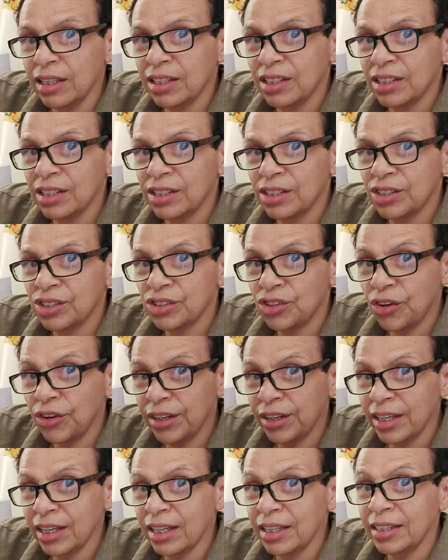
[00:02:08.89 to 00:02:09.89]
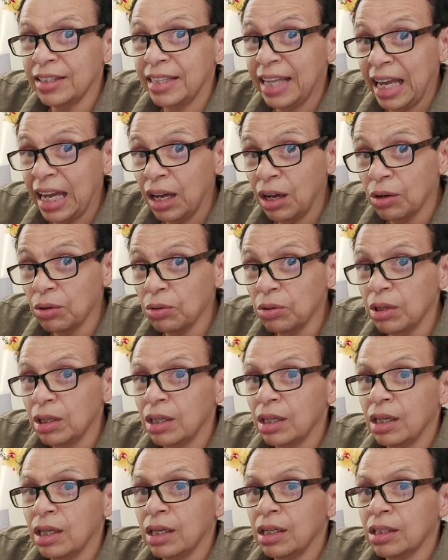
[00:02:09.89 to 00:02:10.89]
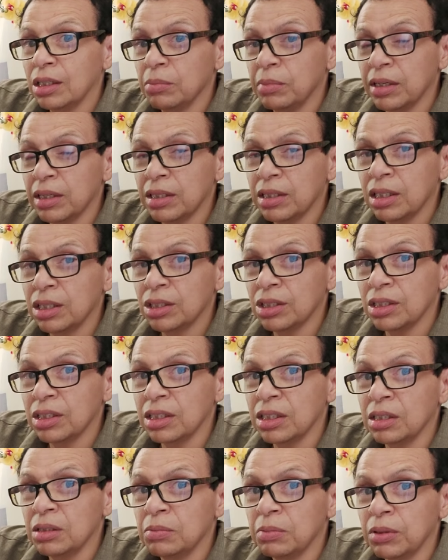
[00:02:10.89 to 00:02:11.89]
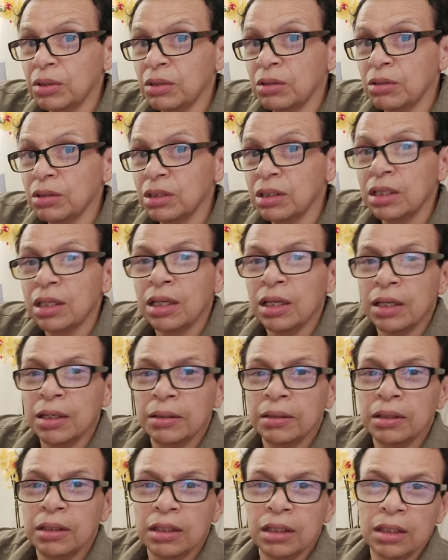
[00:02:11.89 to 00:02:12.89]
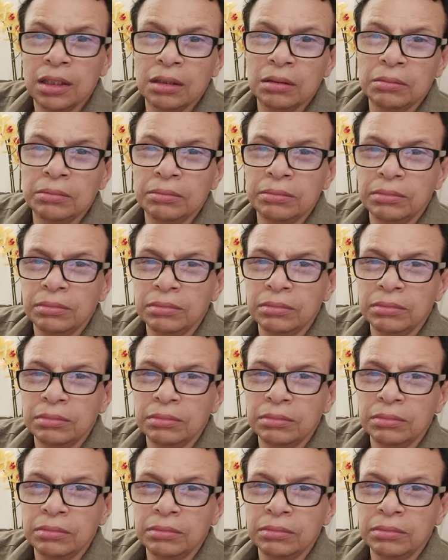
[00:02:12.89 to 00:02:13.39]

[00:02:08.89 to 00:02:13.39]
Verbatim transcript: starting now to make sessions is because um,